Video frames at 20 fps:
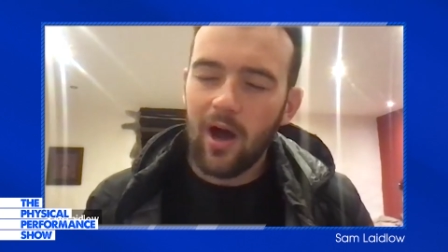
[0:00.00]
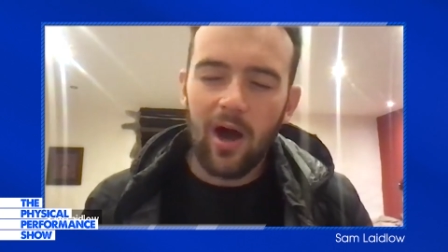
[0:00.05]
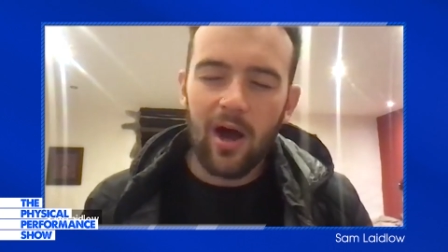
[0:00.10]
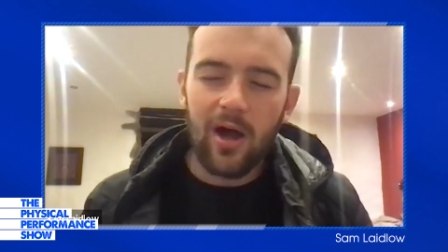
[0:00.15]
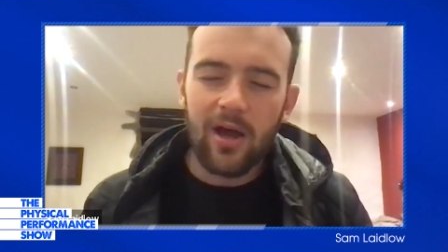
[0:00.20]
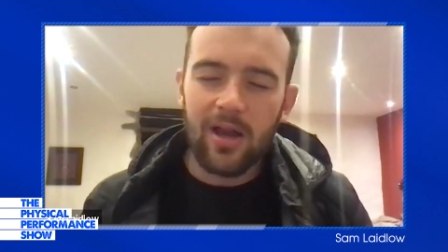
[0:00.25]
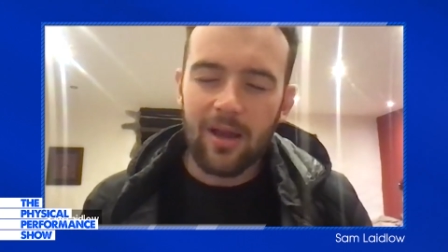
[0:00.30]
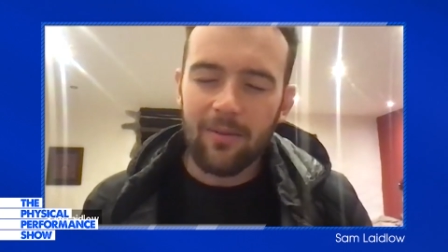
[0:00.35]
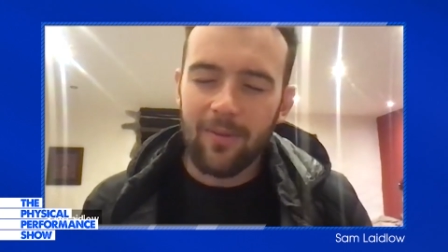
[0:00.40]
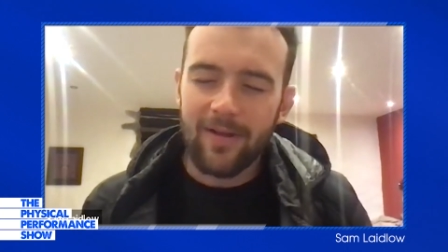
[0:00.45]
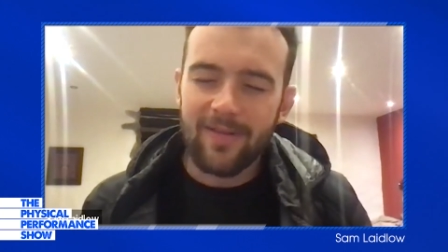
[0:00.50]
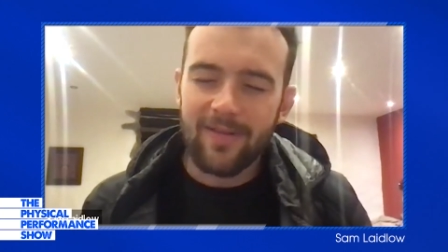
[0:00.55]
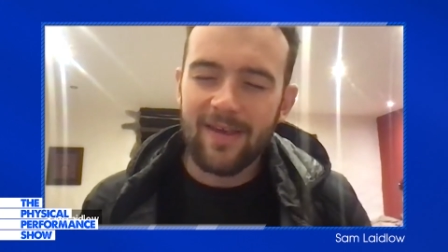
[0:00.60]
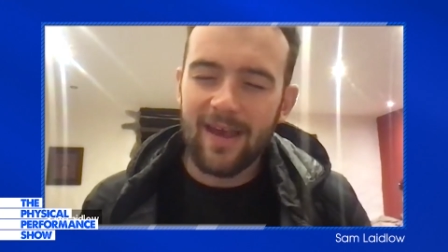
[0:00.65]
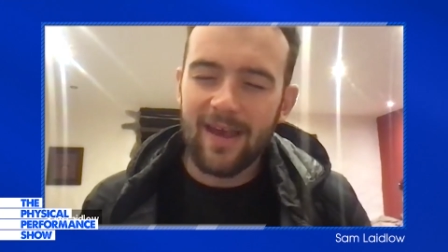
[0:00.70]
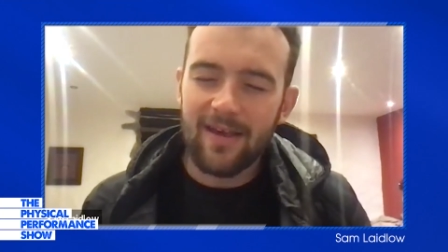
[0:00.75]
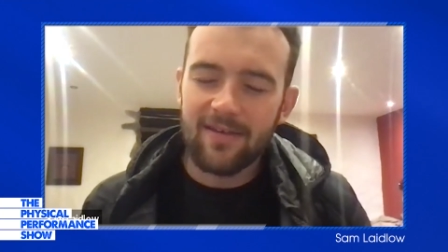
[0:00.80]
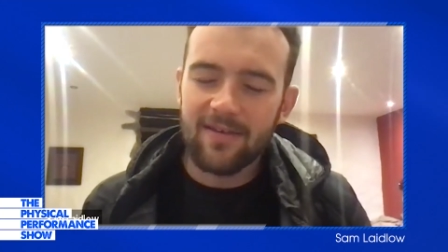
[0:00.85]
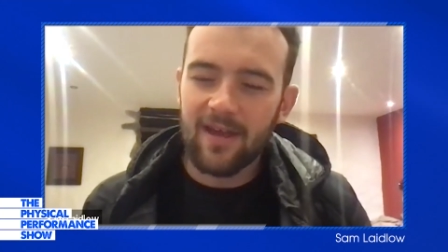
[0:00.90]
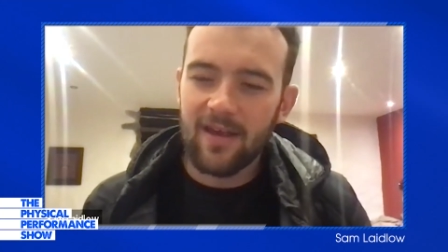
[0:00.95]
high. Like my
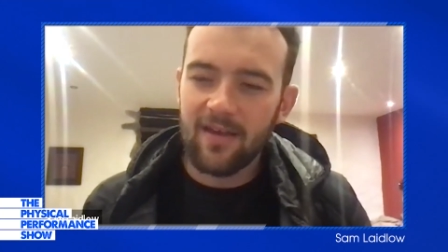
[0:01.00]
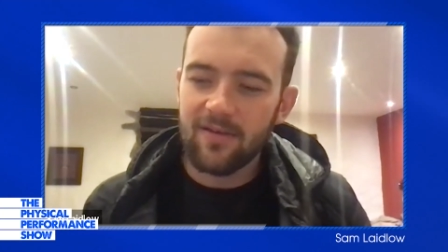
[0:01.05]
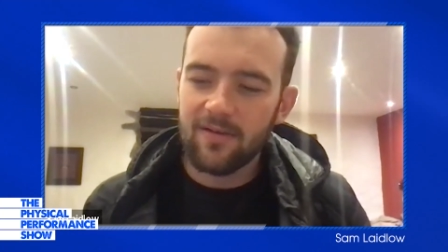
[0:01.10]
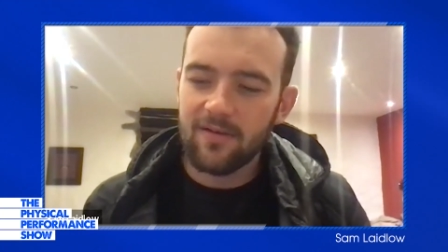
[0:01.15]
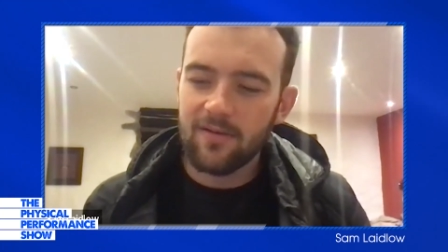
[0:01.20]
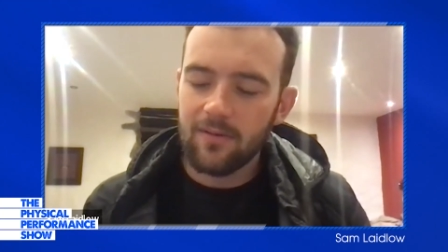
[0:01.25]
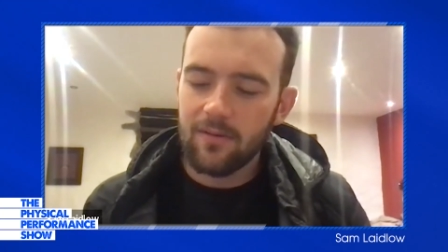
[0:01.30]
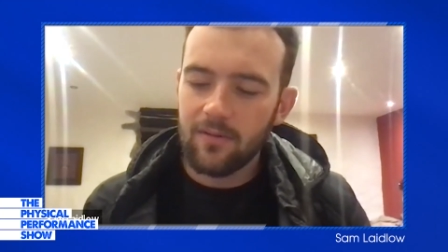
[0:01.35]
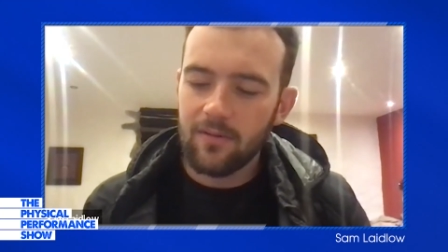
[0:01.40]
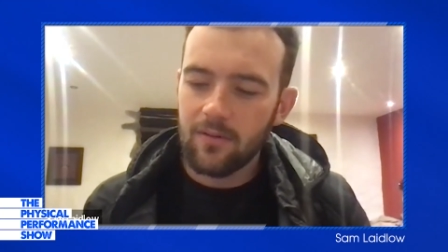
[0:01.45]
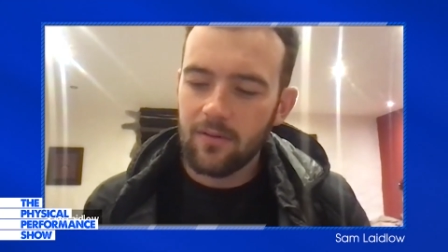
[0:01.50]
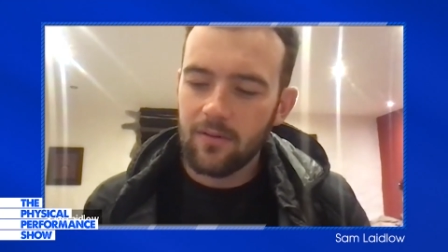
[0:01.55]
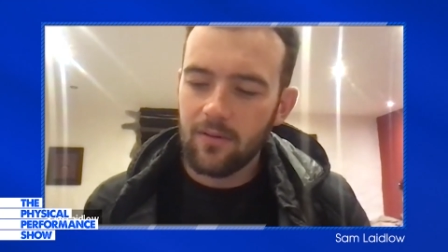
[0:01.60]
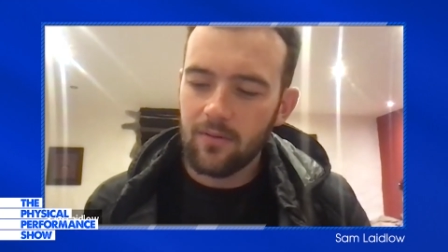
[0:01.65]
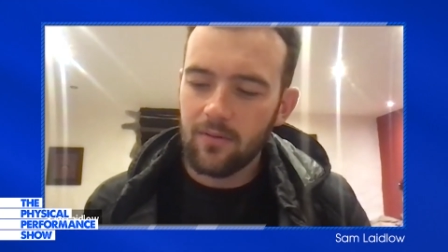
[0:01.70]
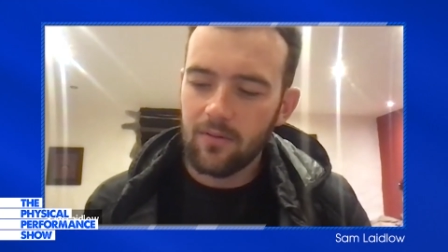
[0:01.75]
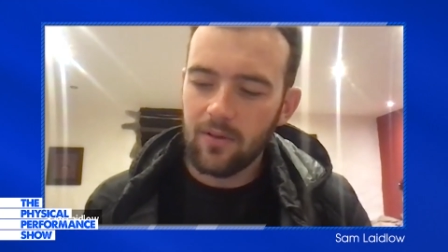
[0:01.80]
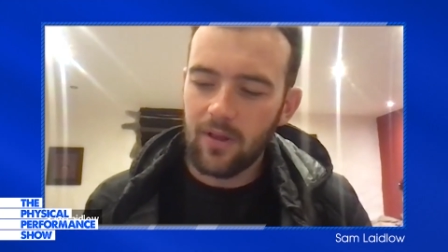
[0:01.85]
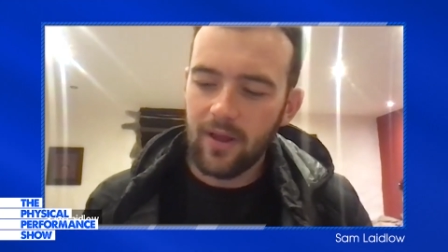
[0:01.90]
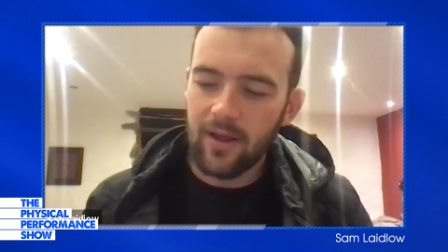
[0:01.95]
TSS,
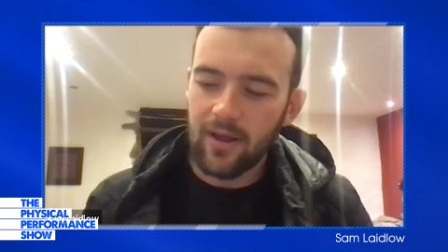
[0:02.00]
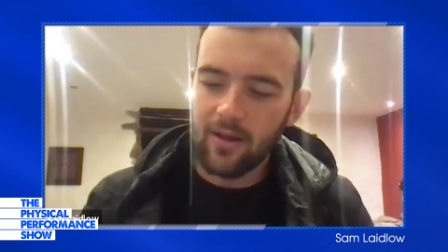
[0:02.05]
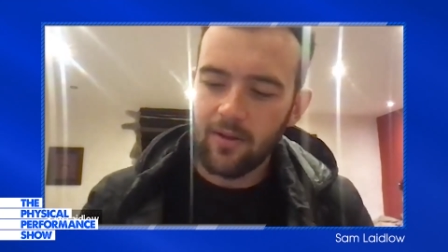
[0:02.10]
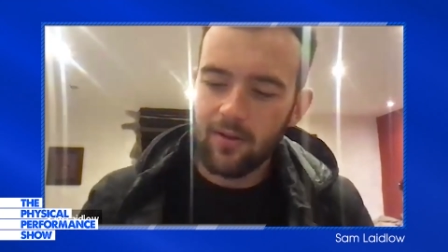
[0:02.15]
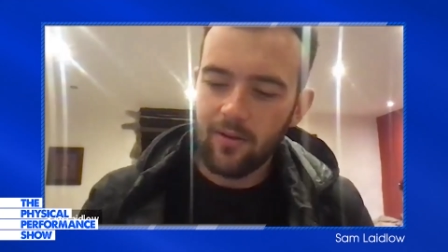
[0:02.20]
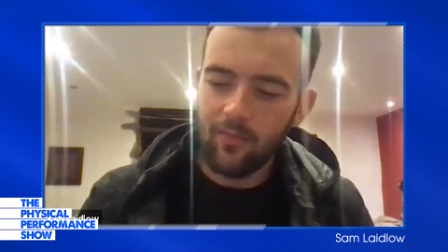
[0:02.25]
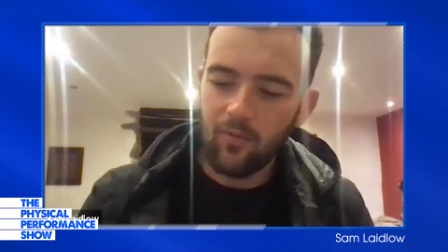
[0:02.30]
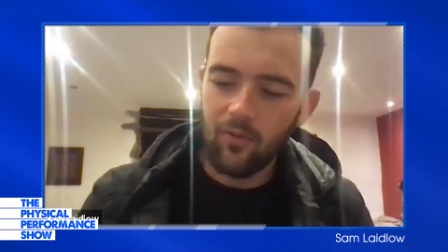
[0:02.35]
like,